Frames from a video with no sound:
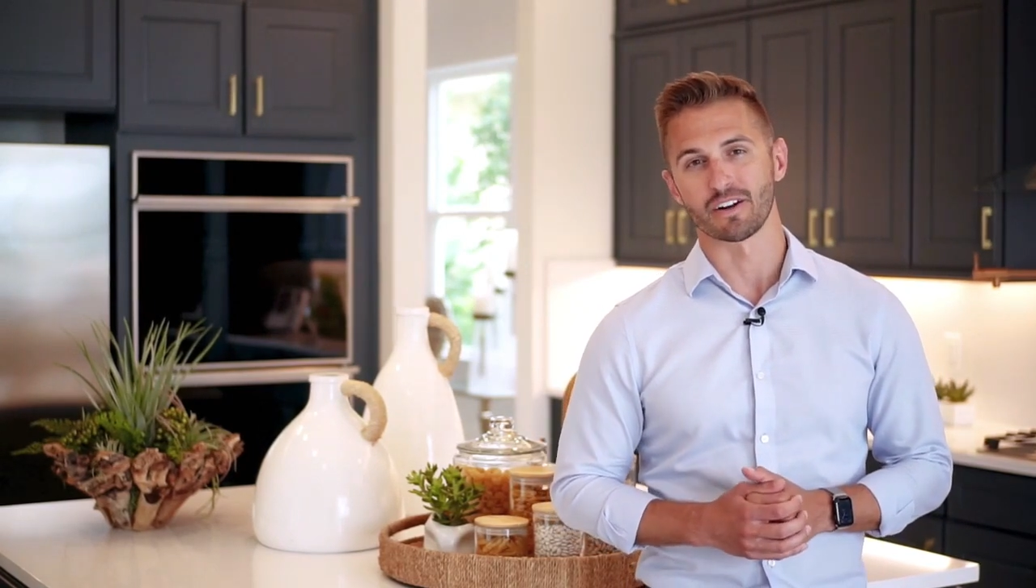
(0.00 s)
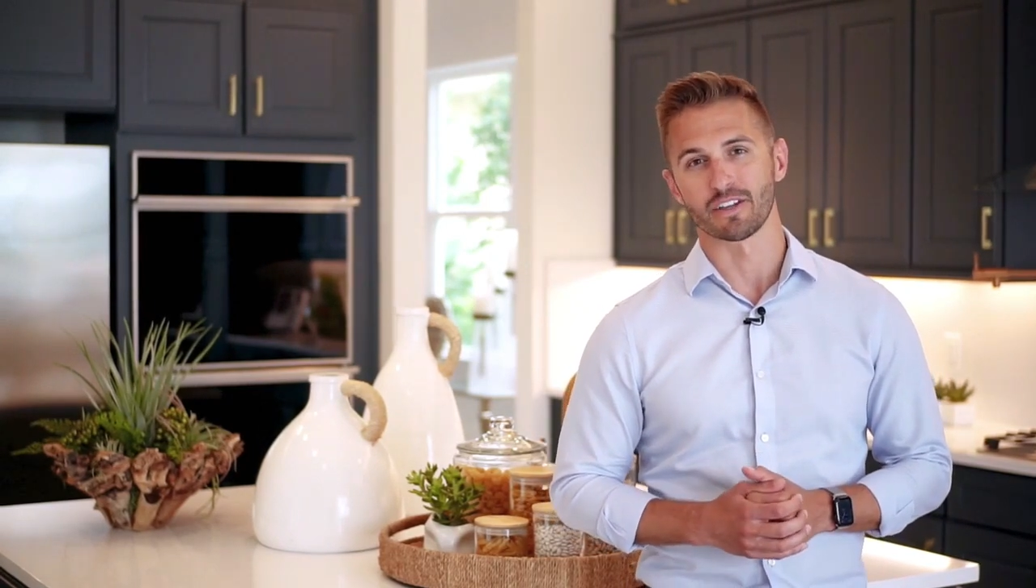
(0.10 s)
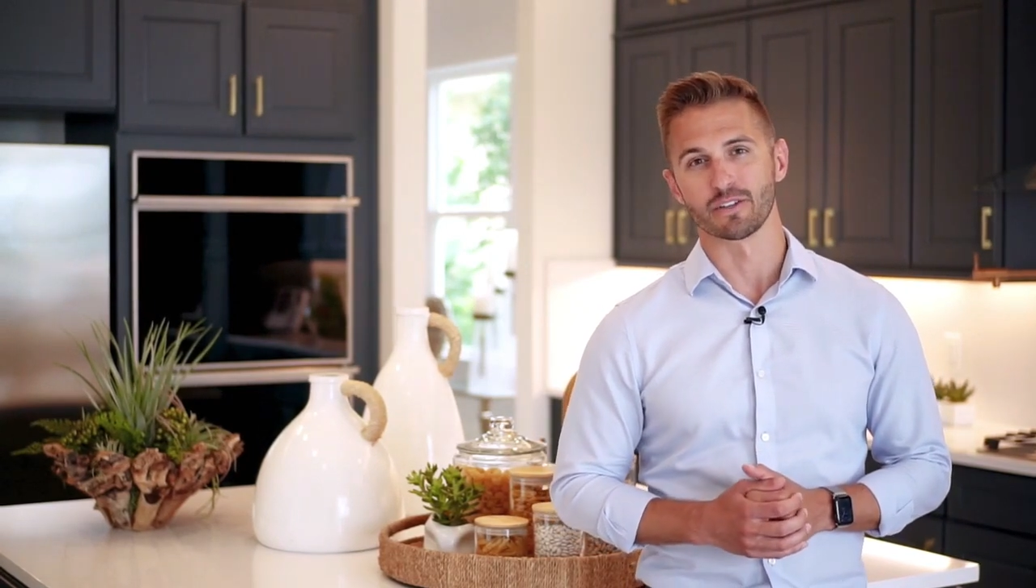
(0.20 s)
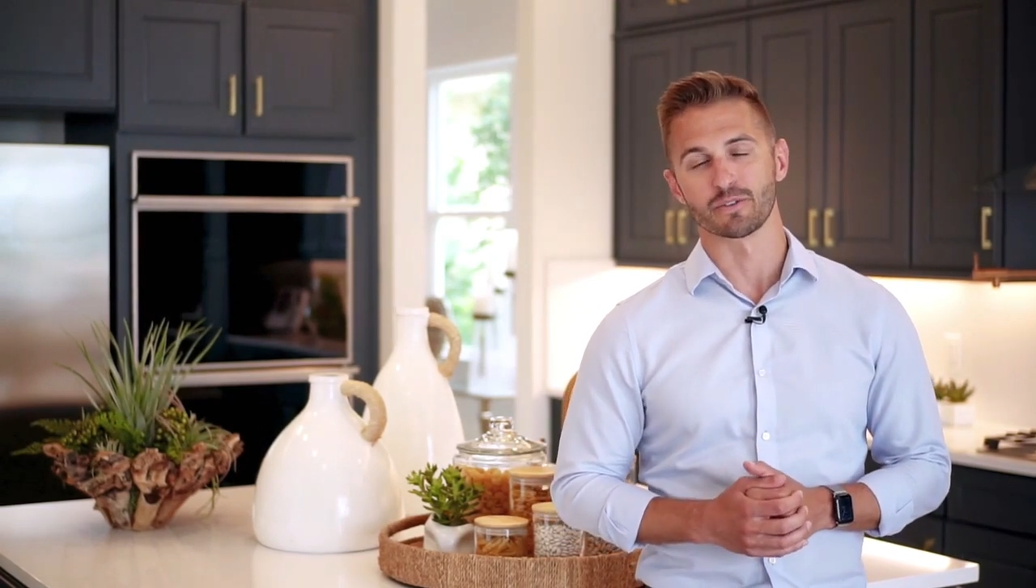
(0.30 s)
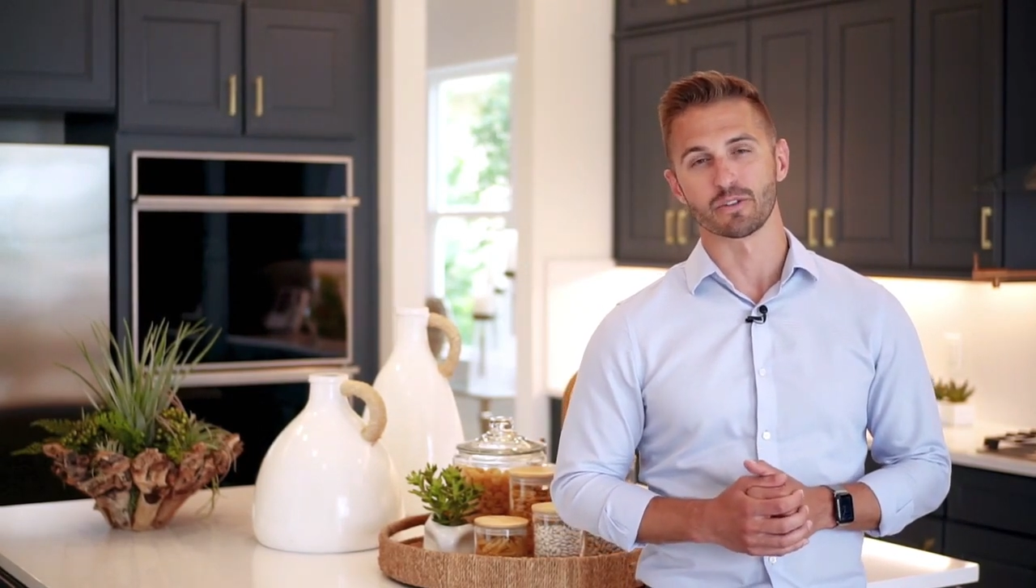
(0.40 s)
on
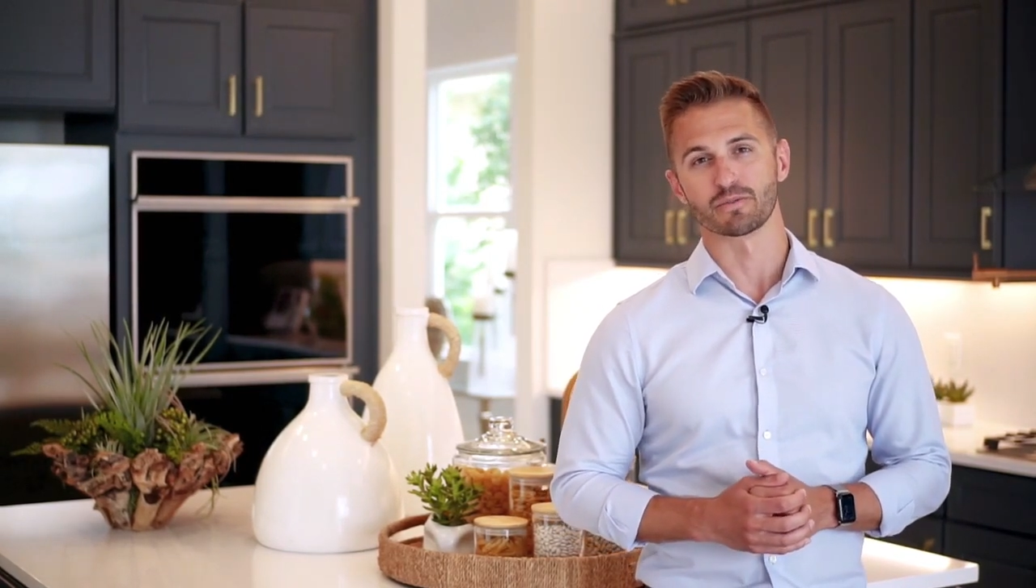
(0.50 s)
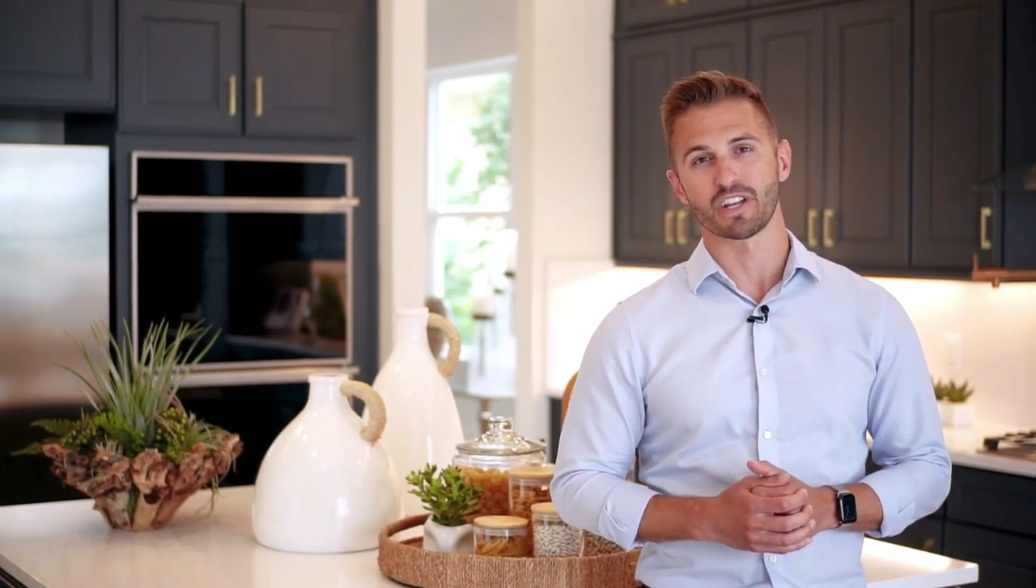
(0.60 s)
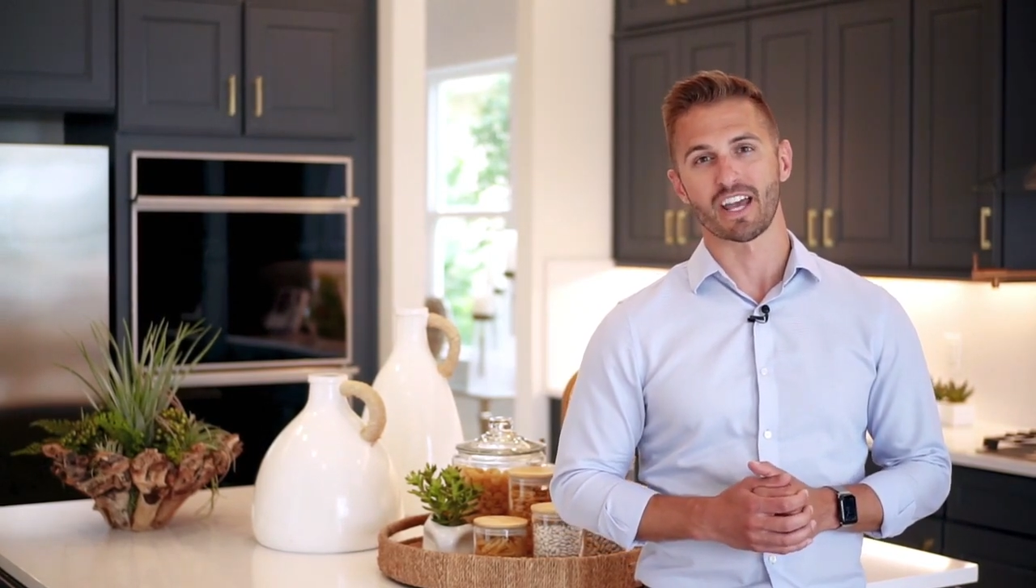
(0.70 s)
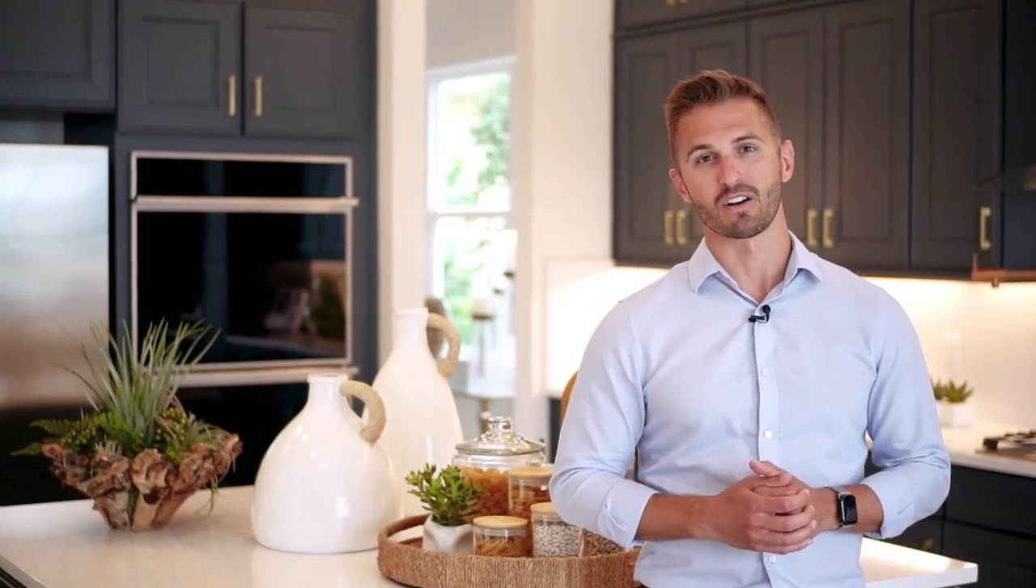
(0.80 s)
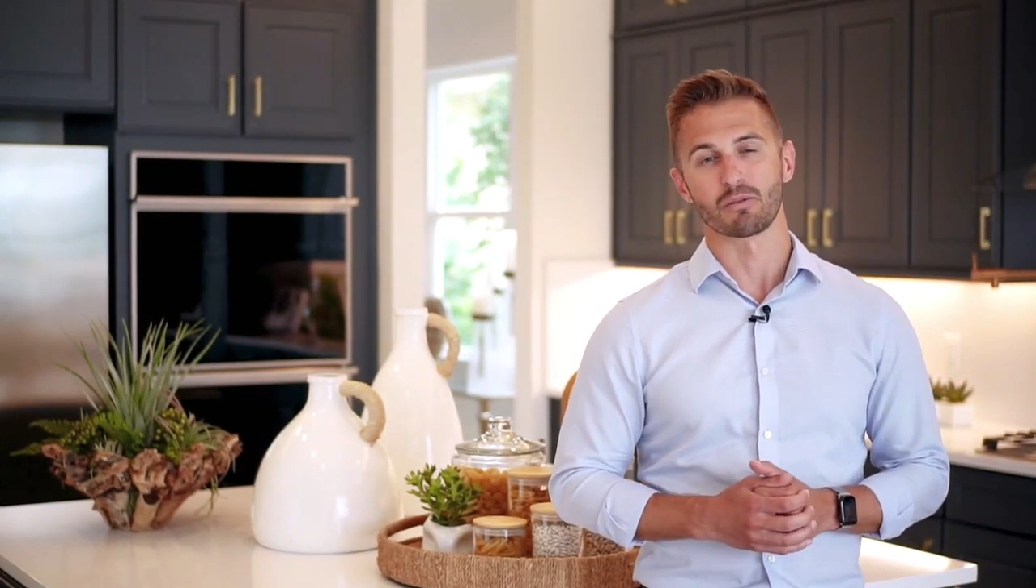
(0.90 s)
our YouTube
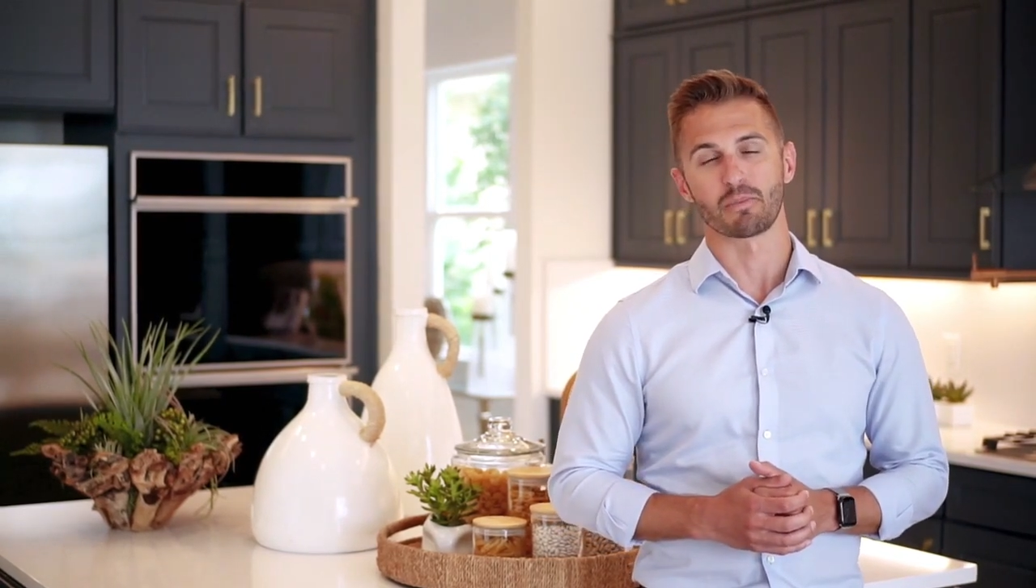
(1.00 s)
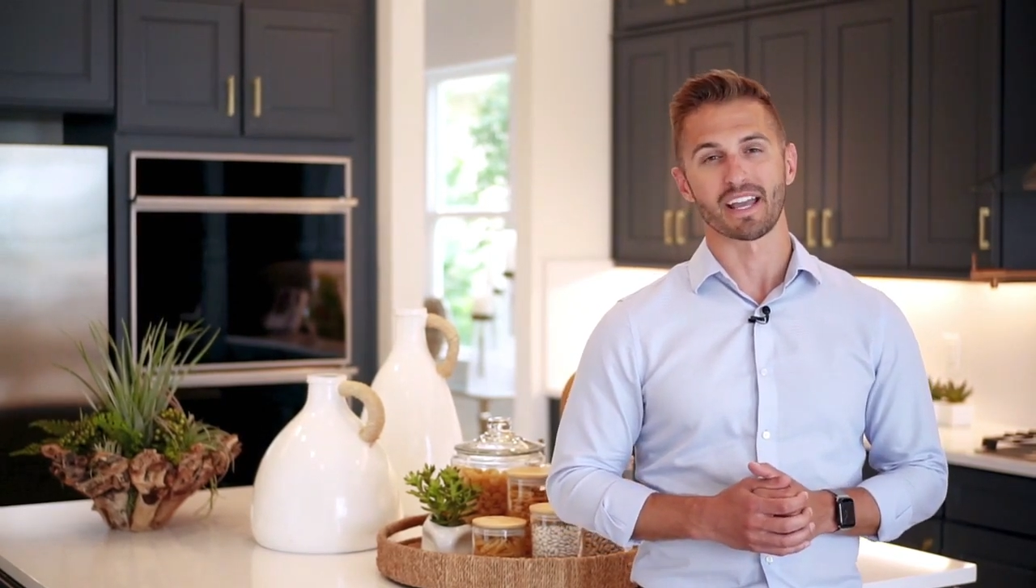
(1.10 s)
channel